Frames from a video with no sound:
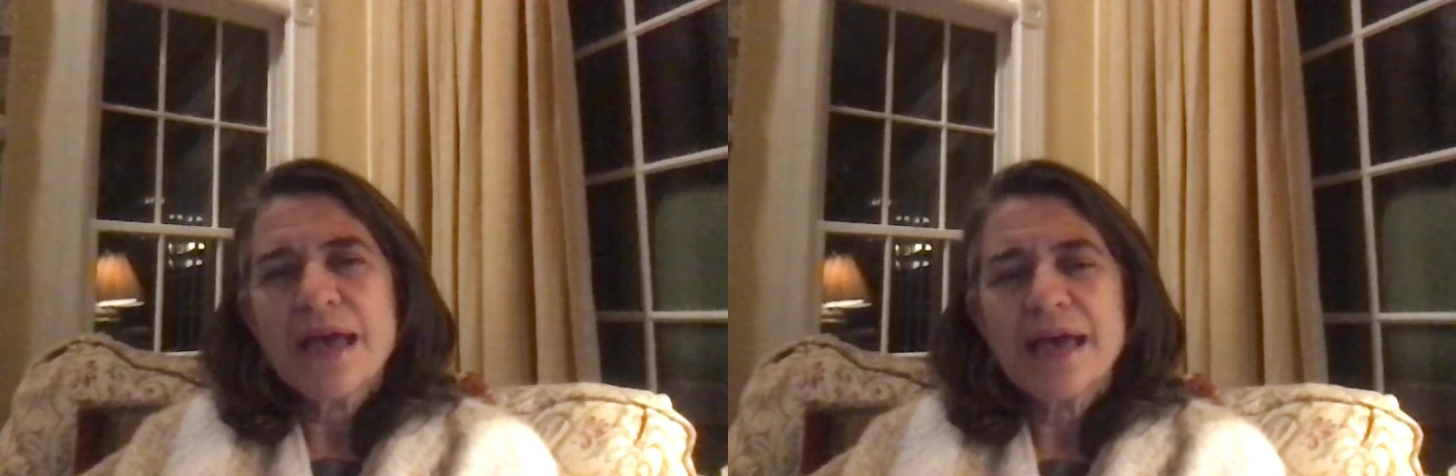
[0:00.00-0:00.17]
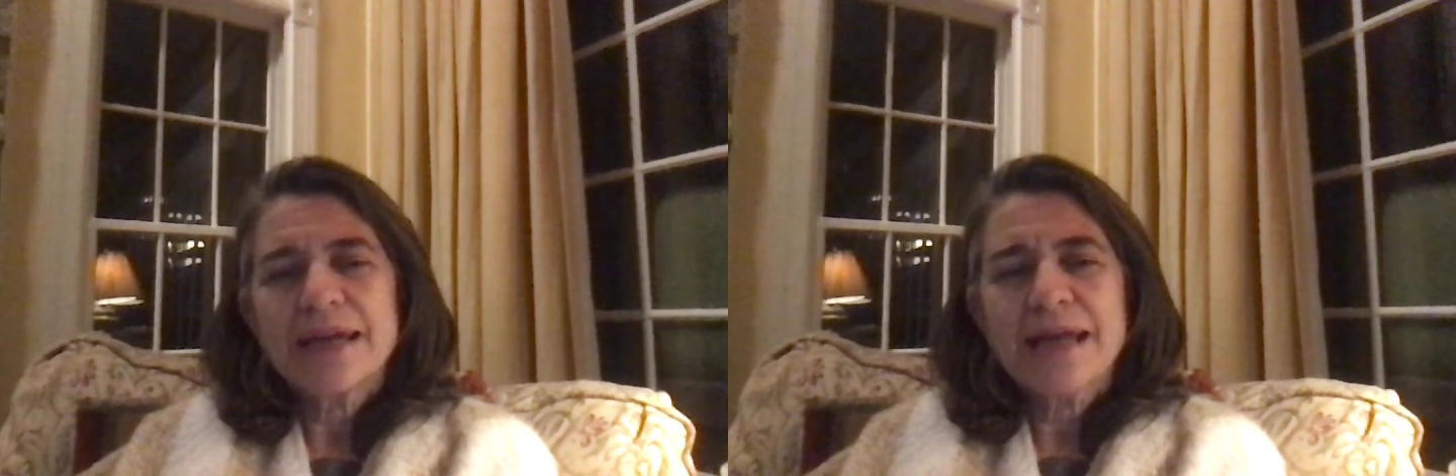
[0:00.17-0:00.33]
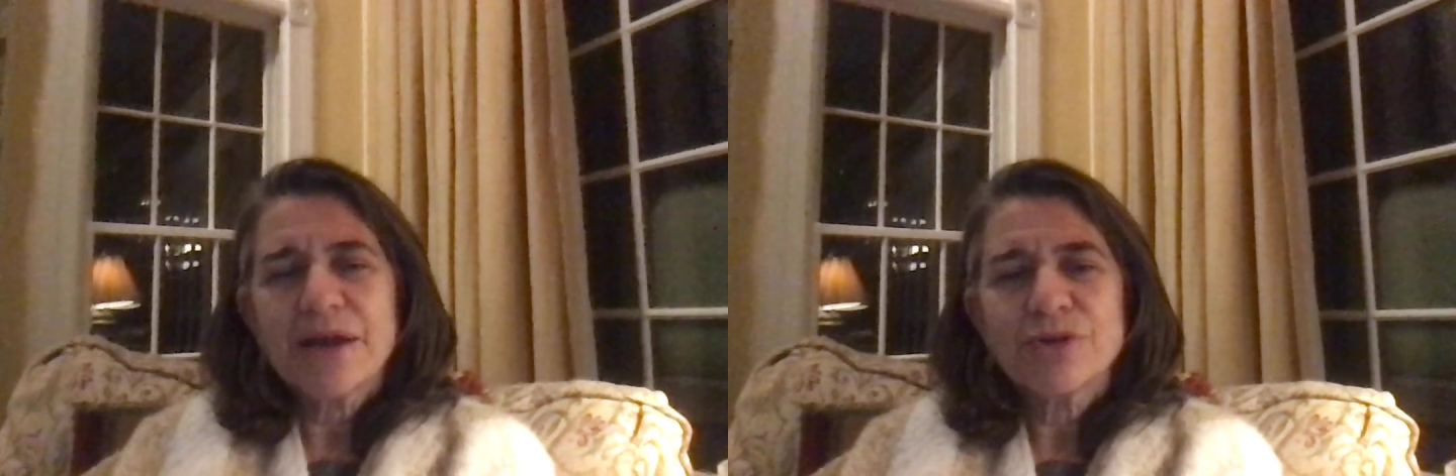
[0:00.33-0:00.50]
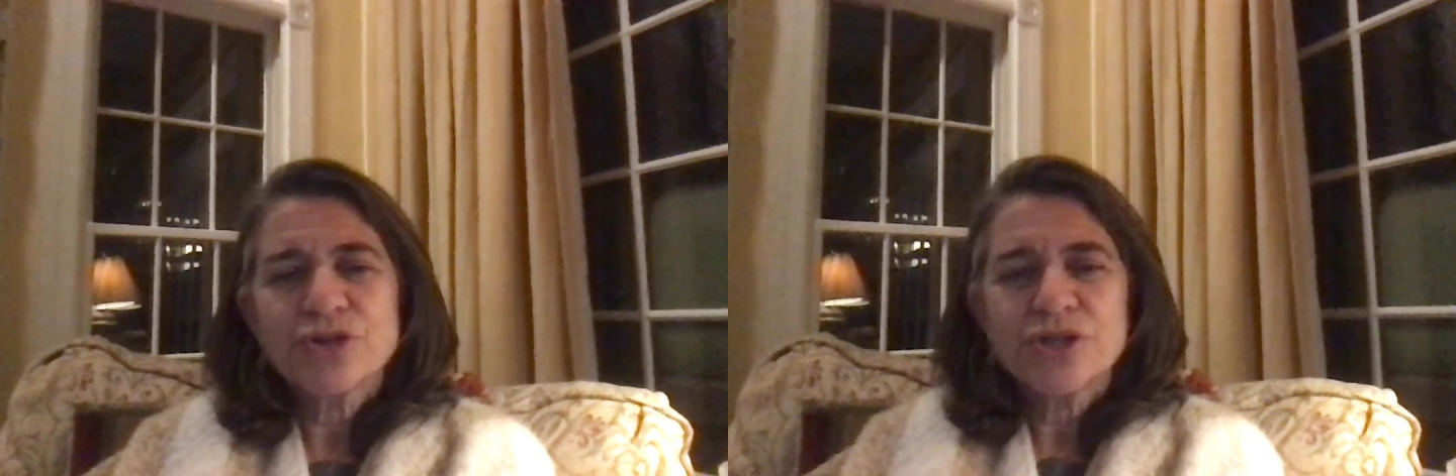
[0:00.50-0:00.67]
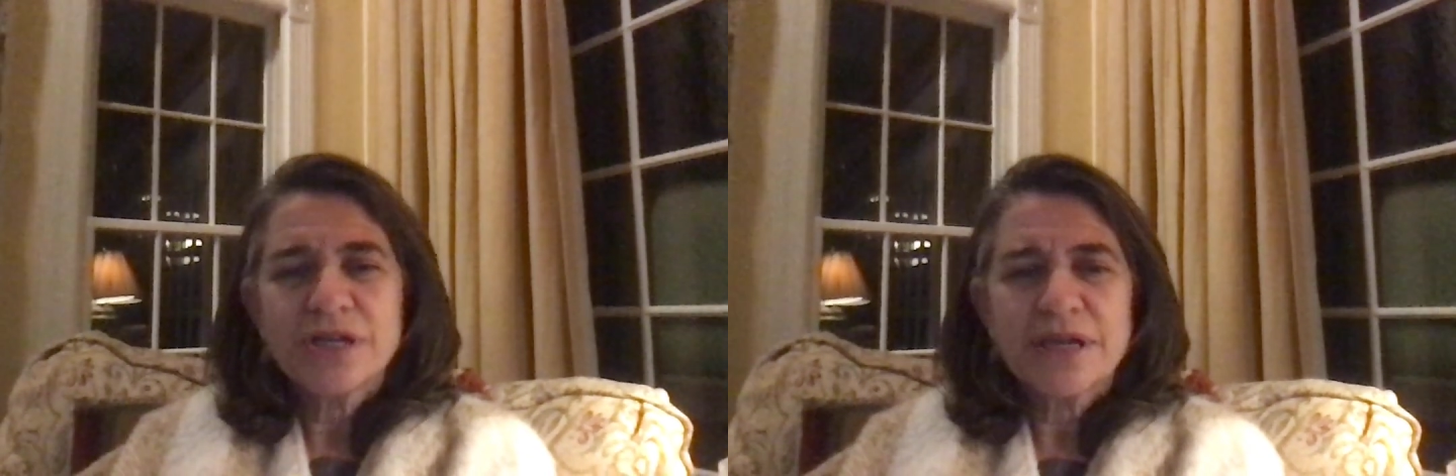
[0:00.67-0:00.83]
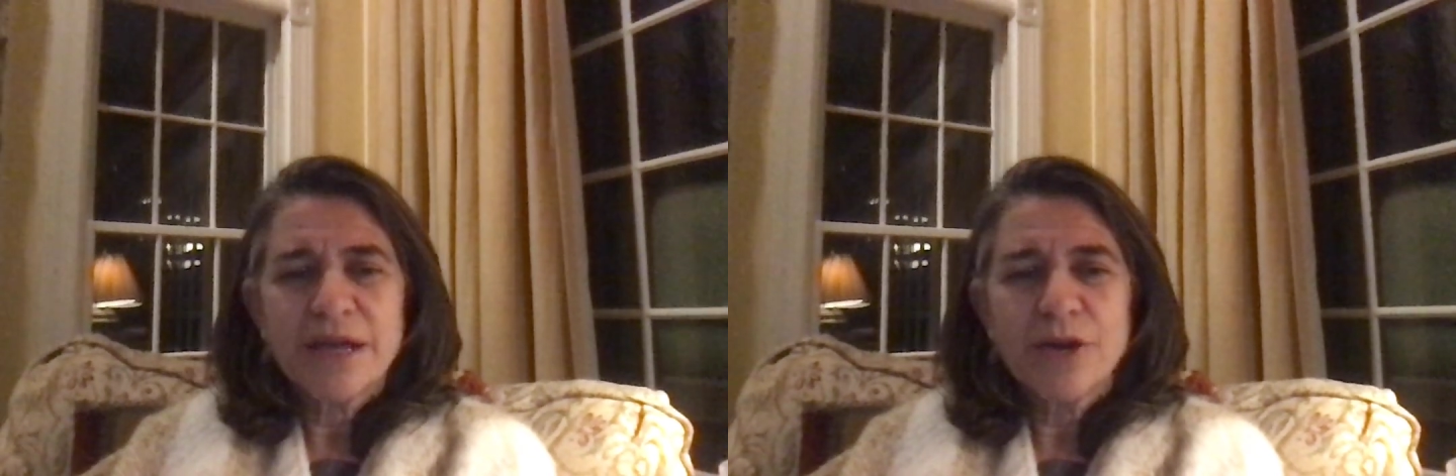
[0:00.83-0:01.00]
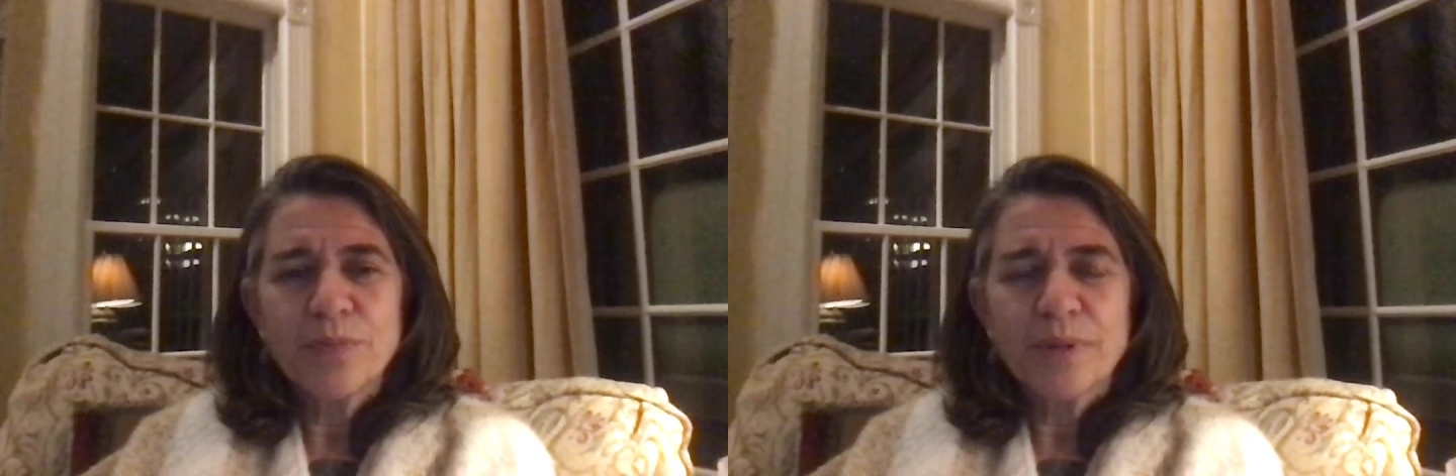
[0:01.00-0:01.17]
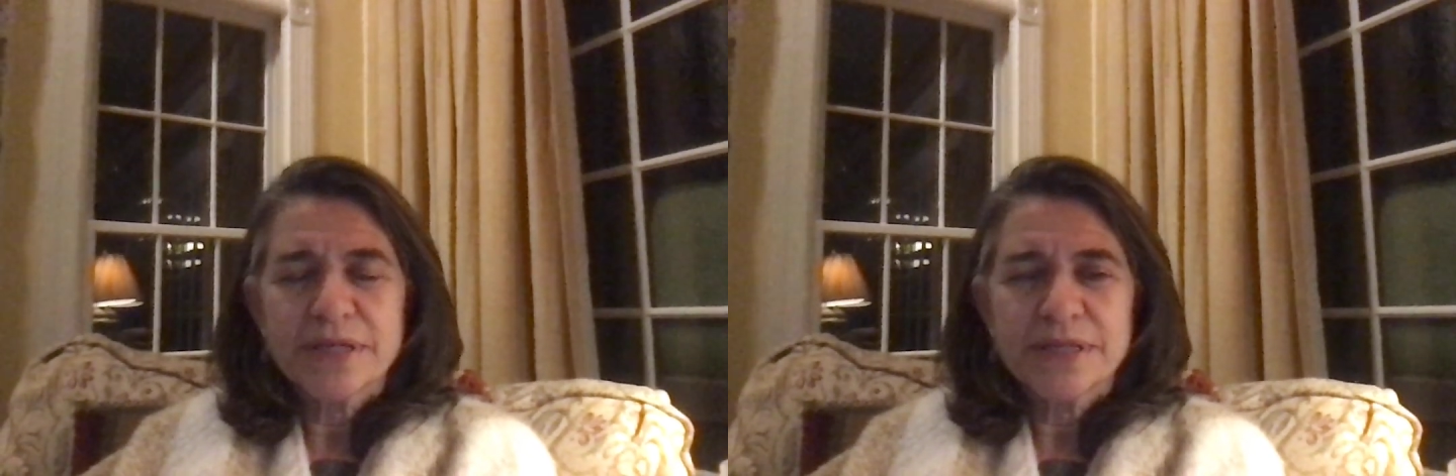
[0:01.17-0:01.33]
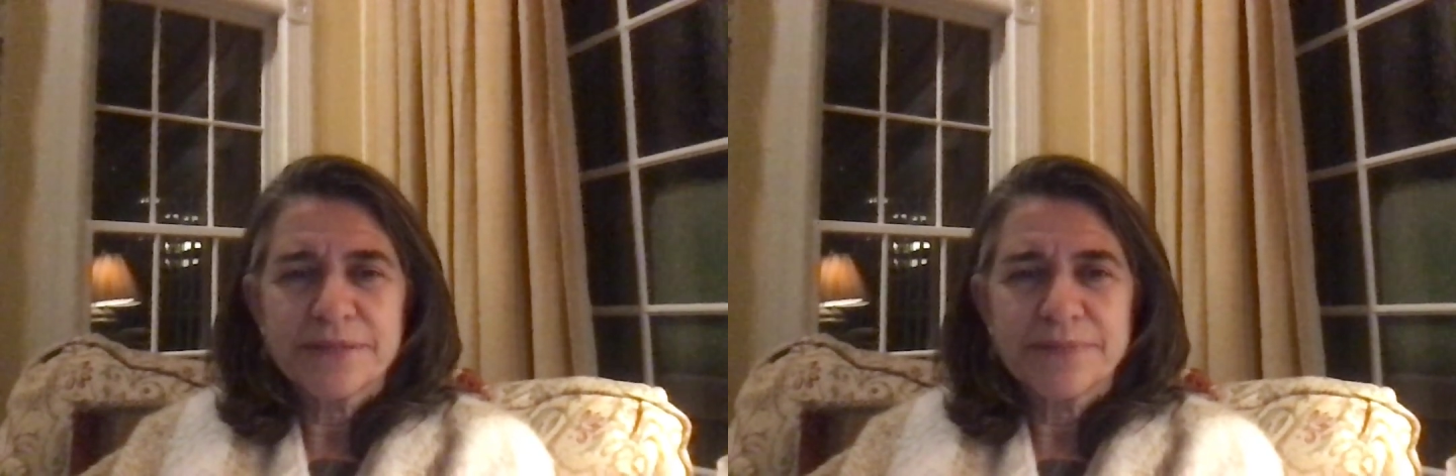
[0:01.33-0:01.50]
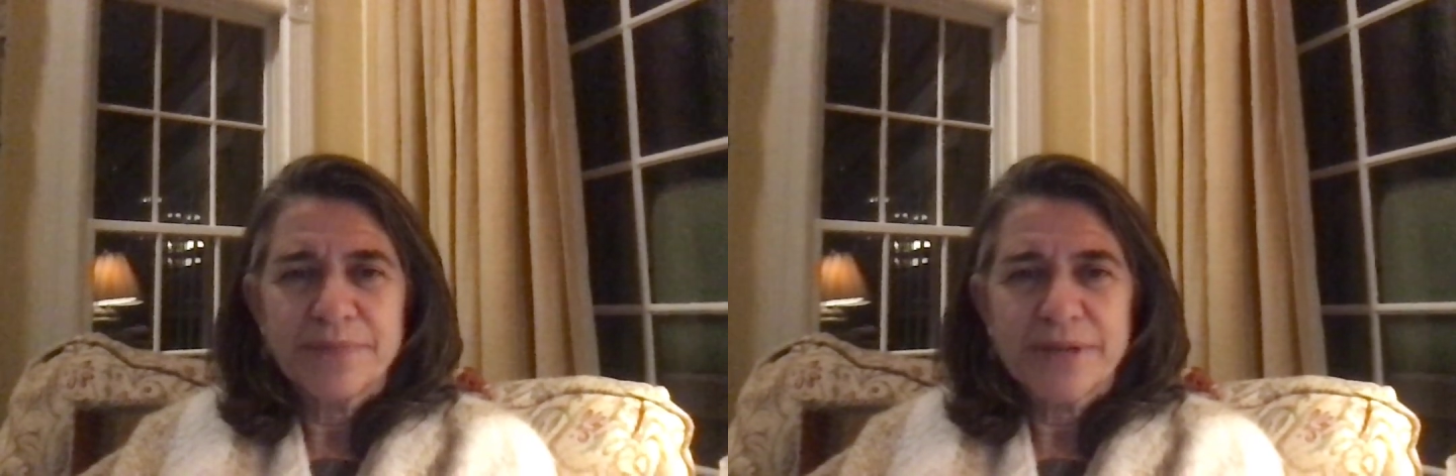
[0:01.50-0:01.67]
and how she can help us